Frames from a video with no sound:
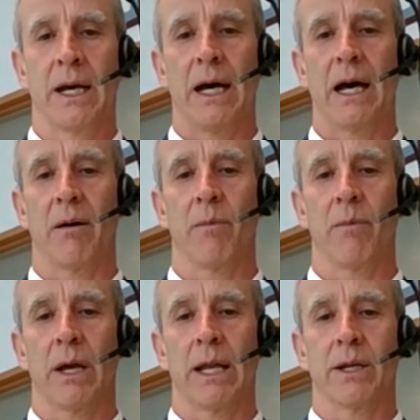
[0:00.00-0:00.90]

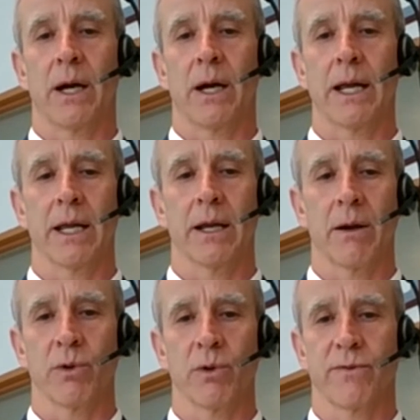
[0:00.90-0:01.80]
And I
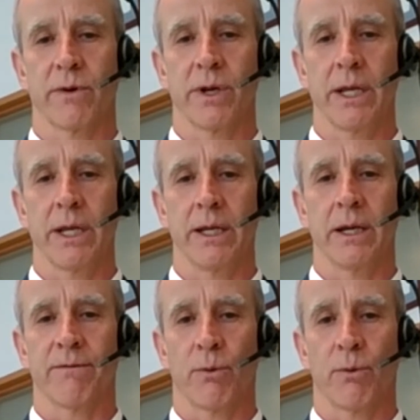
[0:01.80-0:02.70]
was very
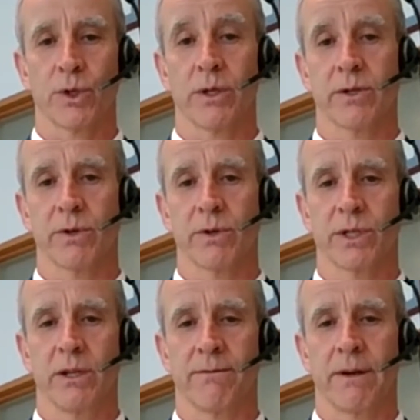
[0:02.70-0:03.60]
fortunate to
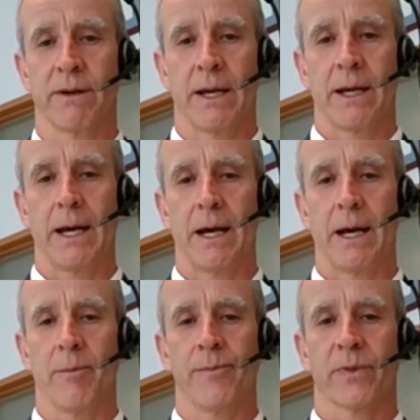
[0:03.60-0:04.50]
receive
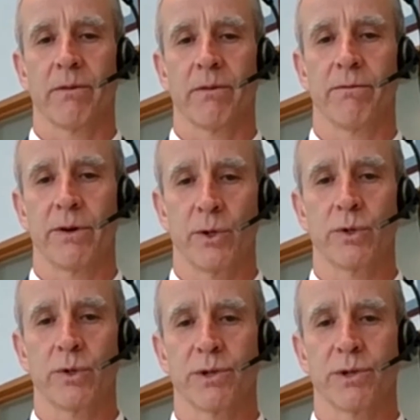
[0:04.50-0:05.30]
very good